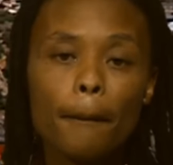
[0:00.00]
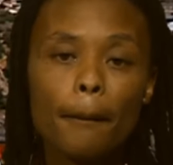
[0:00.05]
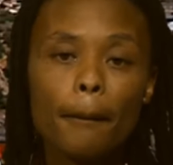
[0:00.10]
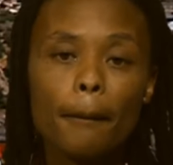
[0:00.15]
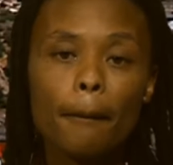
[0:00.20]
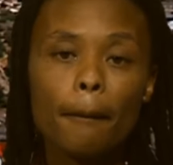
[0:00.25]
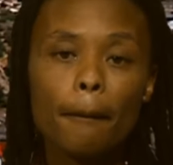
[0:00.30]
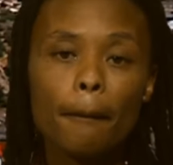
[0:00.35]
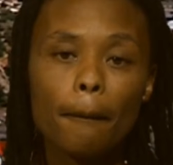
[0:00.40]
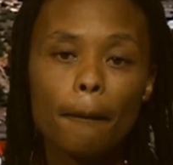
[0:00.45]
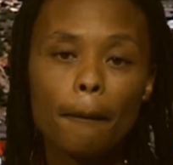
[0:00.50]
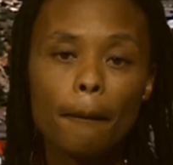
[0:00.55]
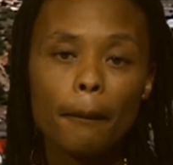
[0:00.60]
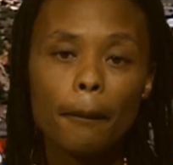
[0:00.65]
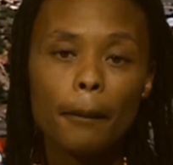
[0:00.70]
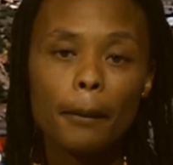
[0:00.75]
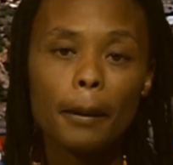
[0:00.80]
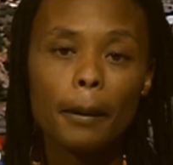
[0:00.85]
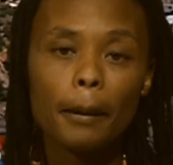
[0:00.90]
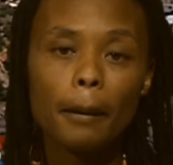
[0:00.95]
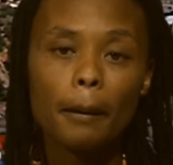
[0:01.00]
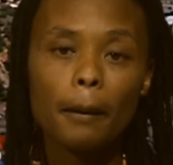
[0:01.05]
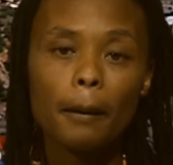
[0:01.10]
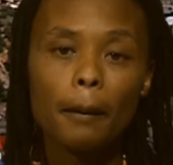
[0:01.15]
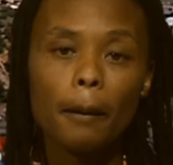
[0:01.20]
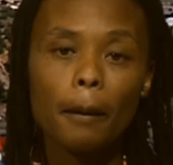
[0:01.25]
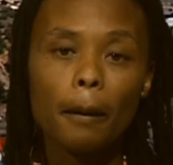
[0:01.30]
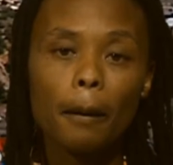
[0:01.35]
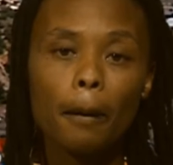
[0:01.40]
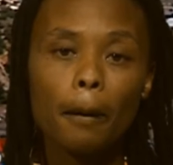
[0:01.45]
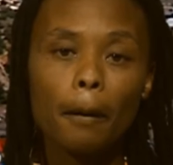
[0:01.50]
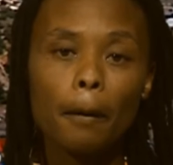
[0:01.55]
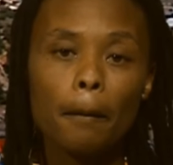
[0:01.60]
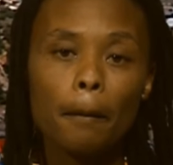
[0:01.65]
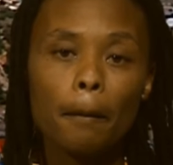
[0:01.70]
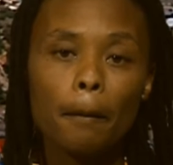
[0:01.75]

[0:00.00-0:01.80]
[no speech]